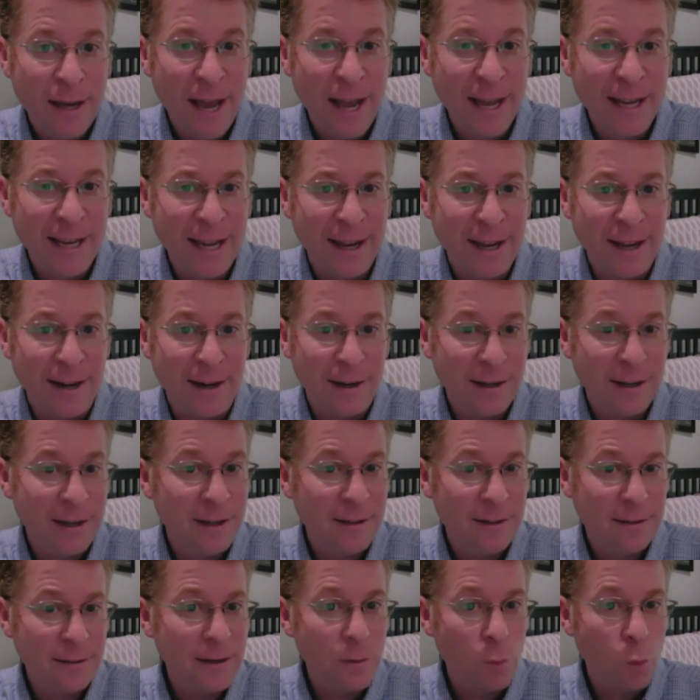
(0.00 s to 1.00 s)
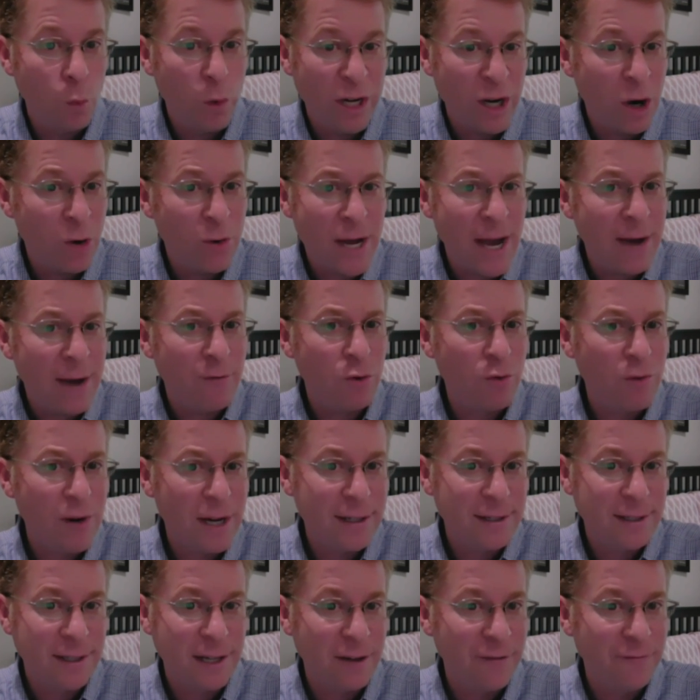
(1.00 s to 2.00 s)
again, it, we don't have a
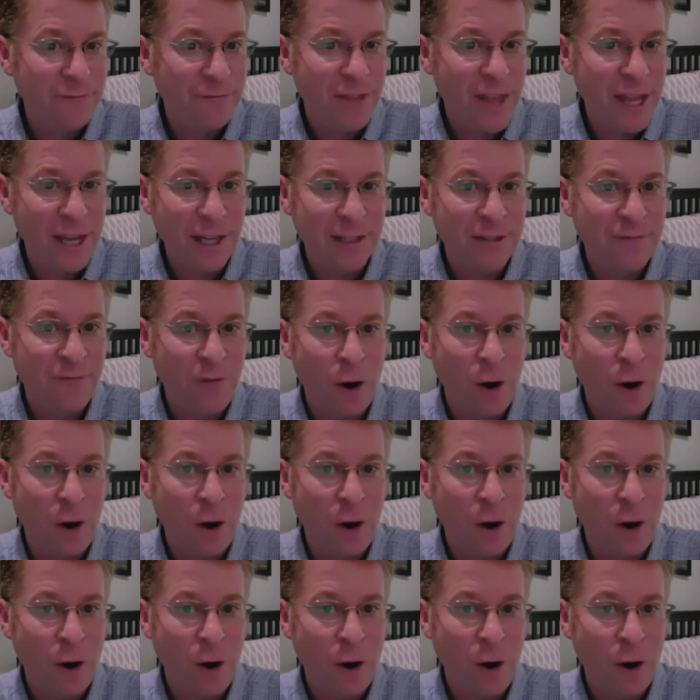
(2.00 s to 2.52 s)
risk of things